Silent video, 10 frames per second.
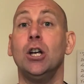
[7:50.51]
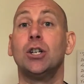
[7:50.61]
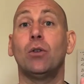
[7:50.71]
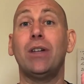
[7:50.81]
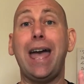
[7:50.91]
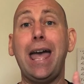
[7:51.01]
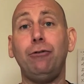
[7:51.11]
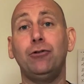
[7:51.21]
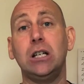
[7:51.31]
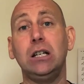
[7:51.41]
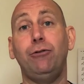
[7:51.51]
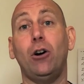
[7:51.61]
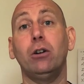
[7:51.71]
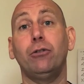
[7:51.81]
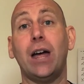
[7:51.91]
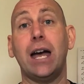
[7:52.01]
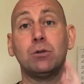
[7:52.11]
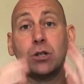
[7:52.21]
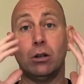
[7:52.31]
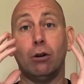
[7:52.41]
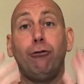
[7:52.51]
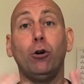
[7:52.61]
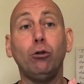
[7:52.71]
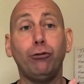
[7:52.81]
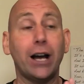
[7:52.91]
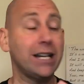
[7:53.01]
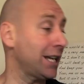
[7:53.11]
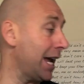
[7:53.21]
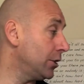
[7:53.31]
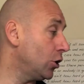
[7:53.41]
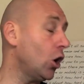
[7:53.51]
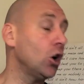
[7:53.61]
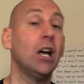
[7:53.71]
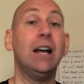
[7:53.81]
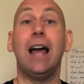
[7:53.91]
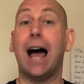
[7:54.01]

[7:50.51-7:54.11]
So the FG5000, the full face head guard,